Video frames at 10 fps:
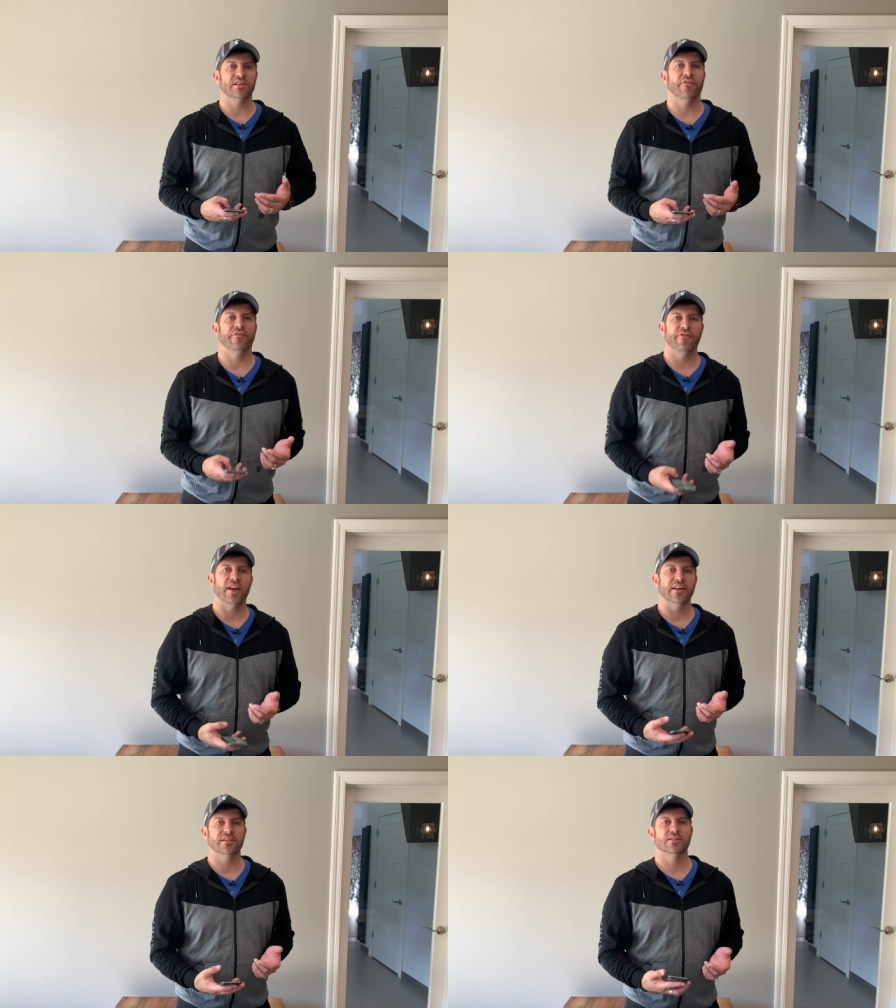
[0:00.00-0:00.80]
the
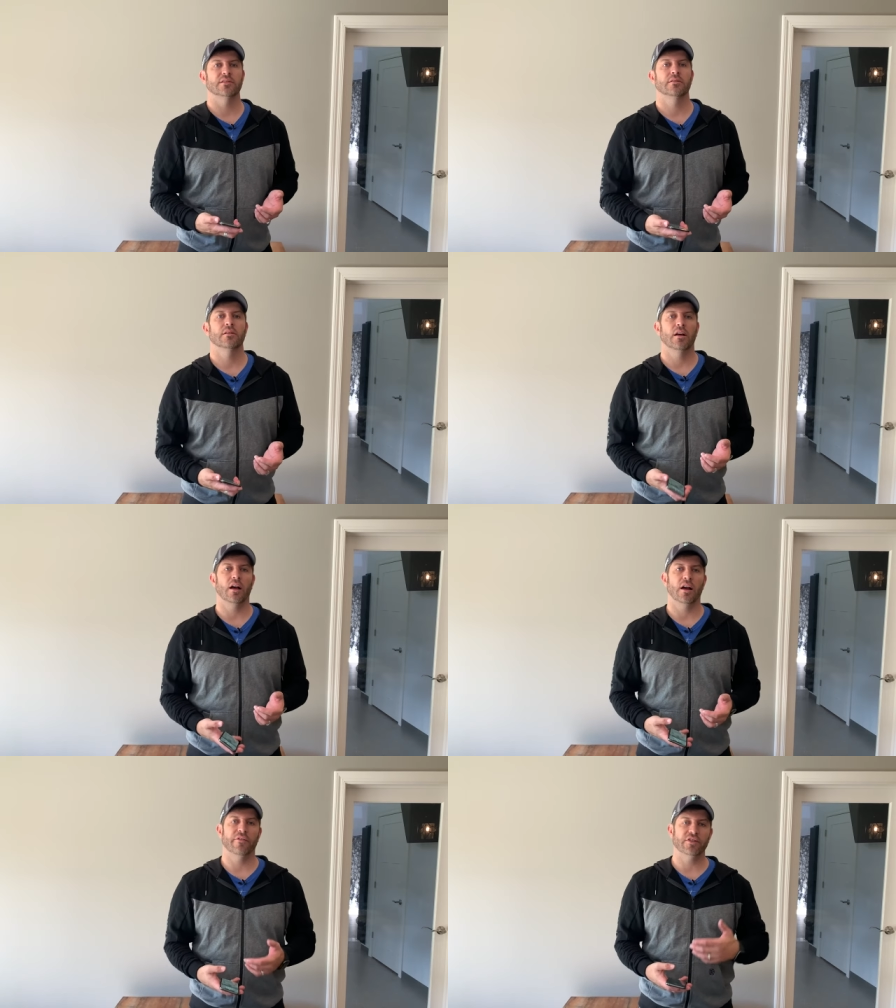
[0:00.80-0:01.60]
face,
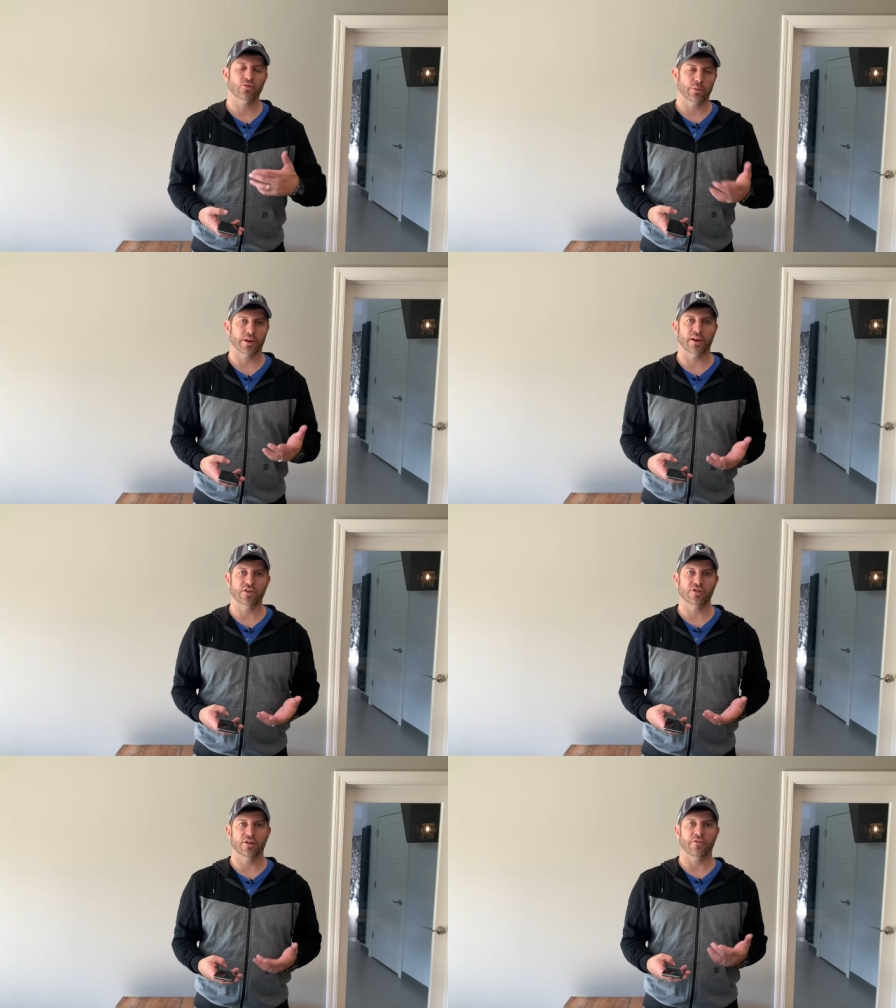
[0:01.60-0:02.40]
uh, facial
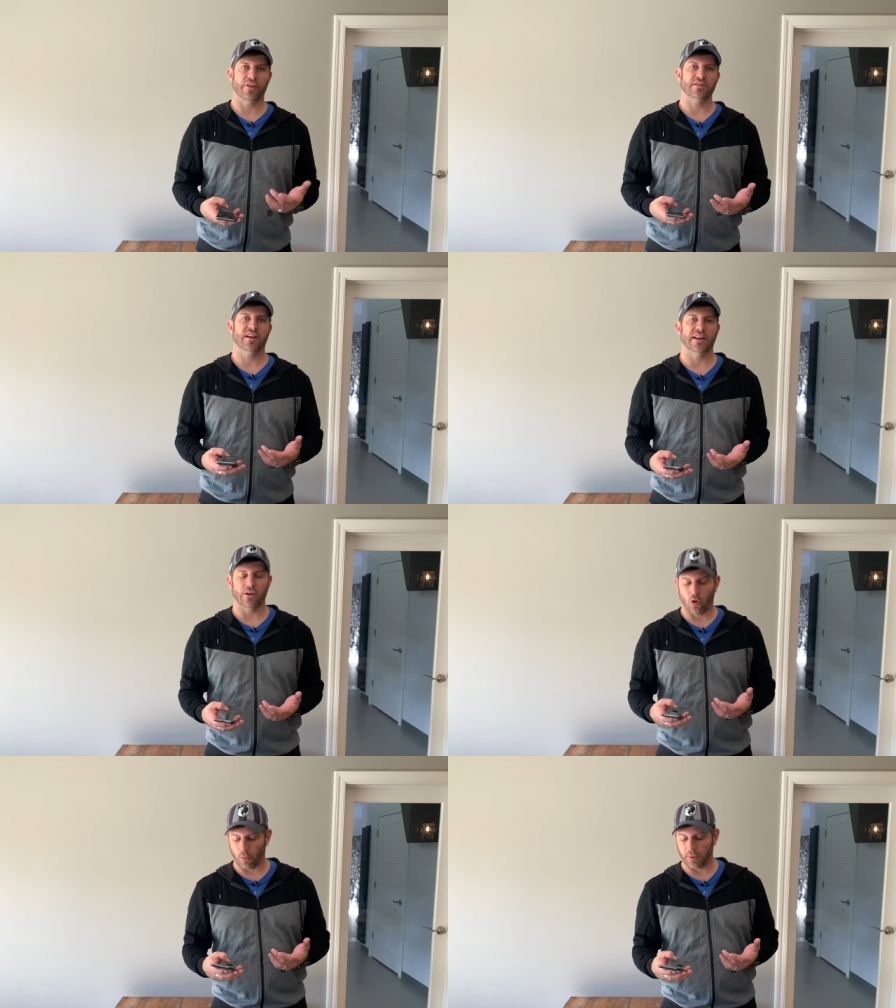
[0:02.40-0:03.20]
recognition or the face ID
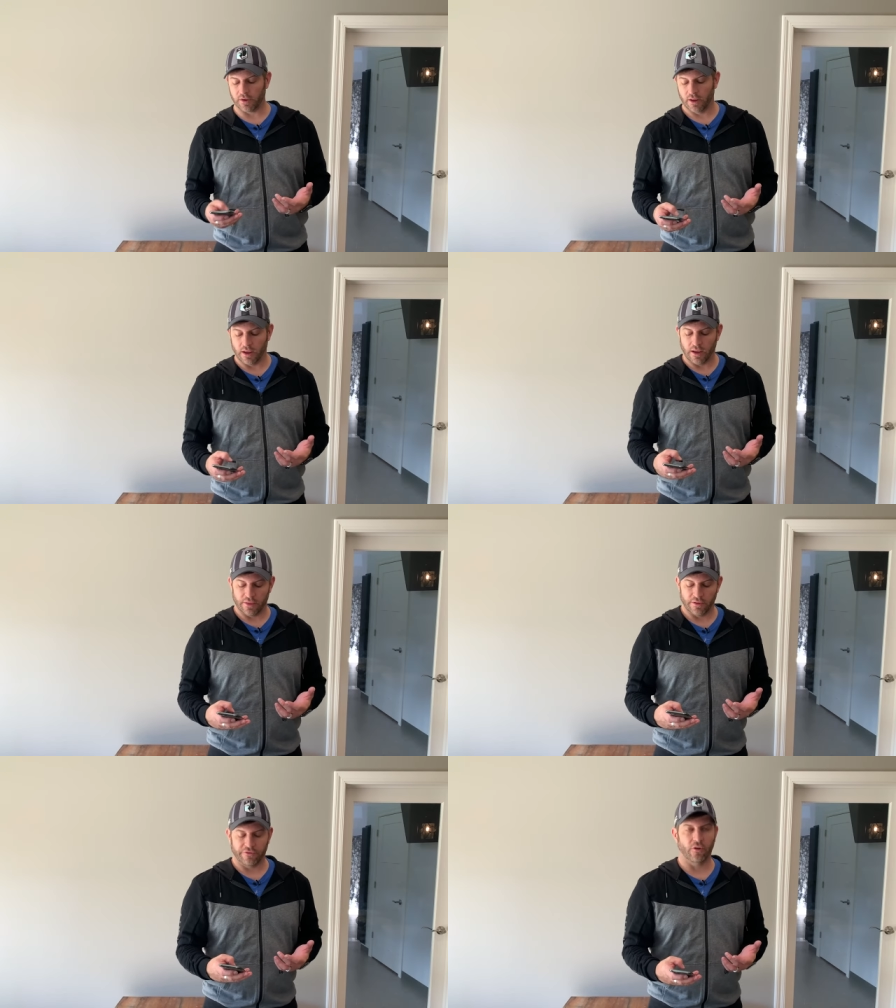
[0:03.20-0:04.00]
to open
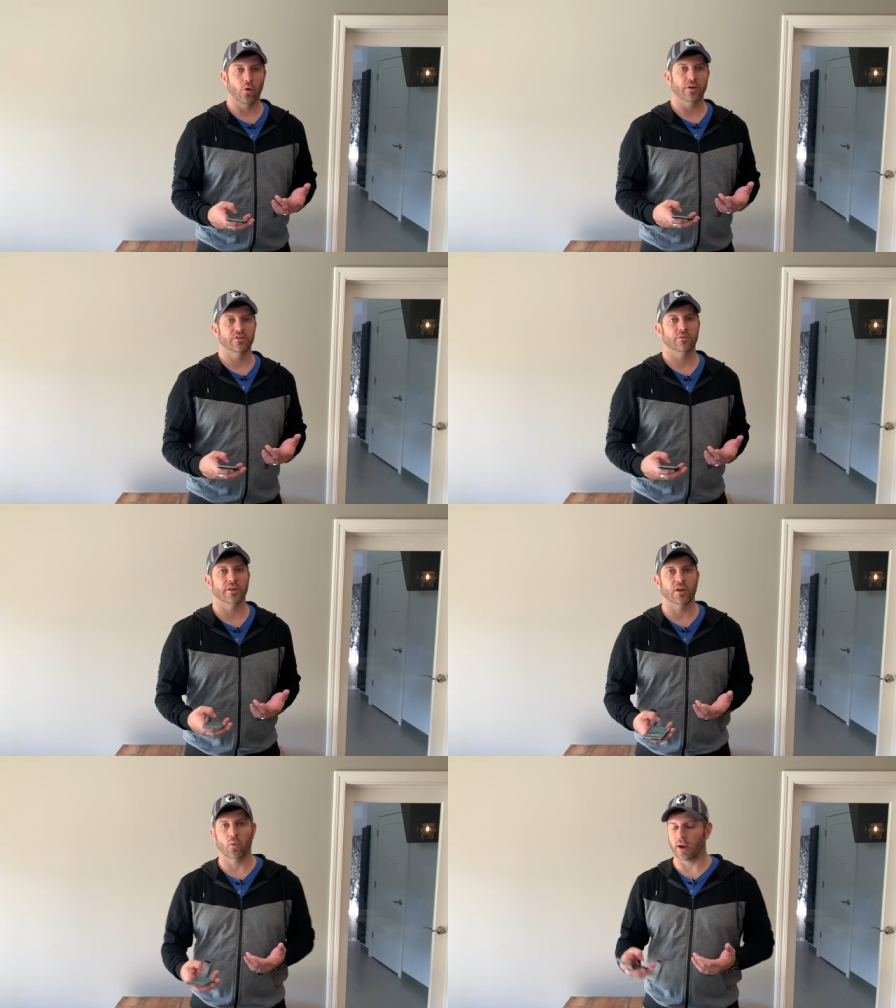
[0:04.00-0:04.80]
the phone is
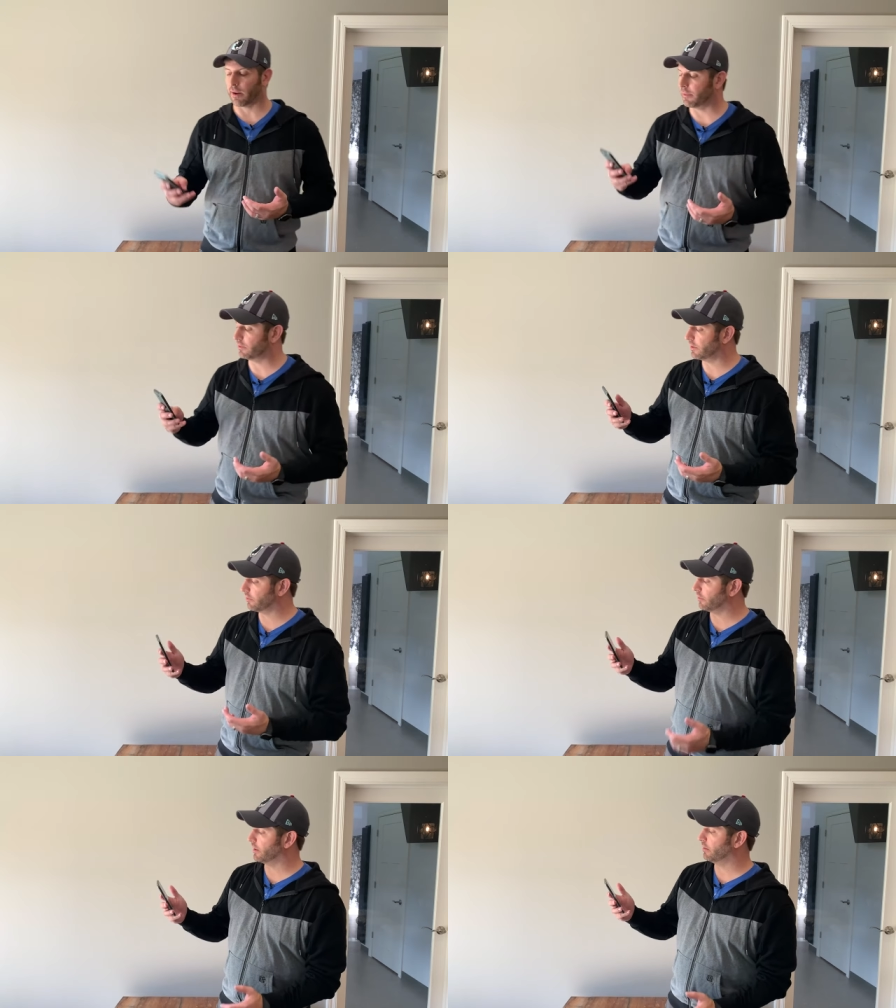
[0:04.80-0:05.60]
really quick. I mean,
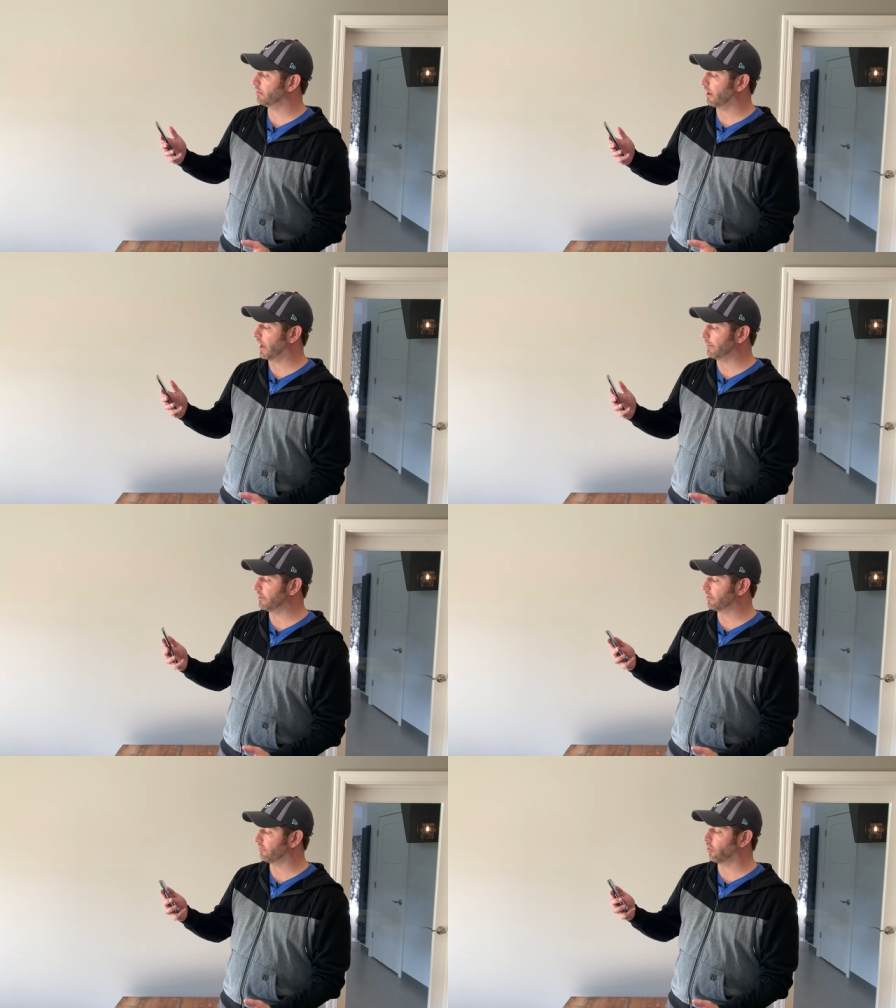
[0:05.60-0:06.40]
literally, I'm
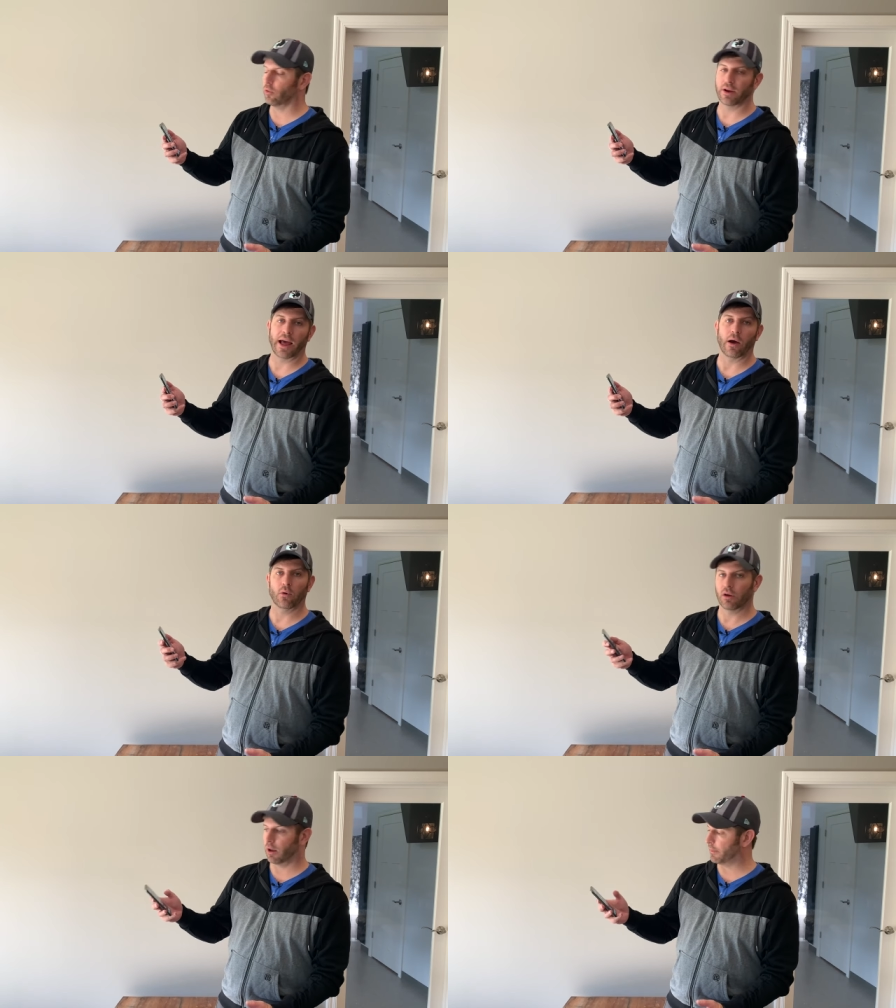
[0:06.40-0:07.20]
in the phone now.
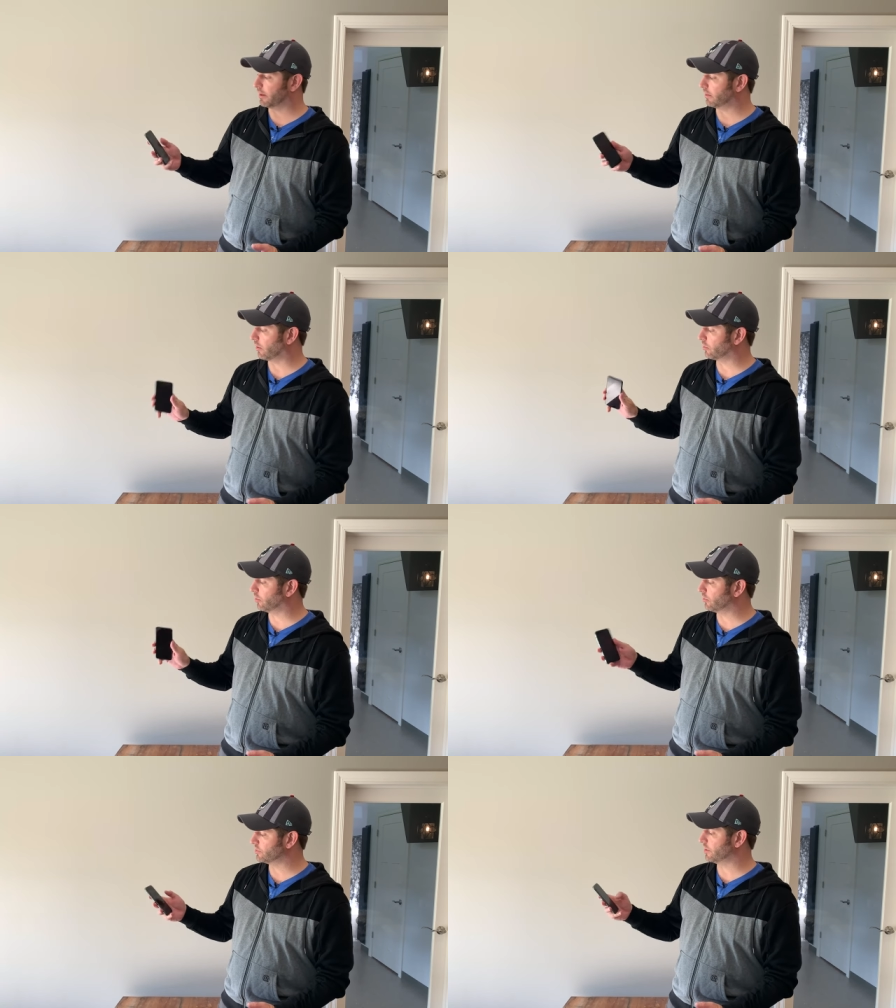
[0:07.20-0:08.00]
I mean, I'll
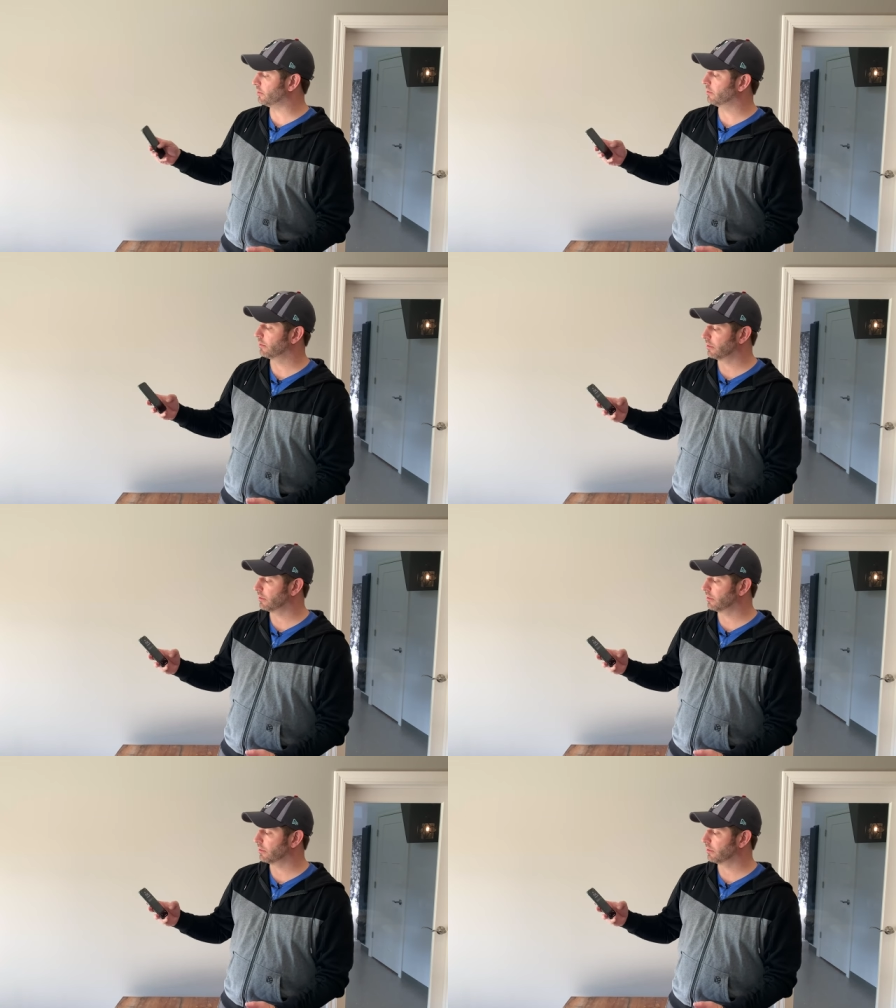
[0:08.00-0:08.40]
close it.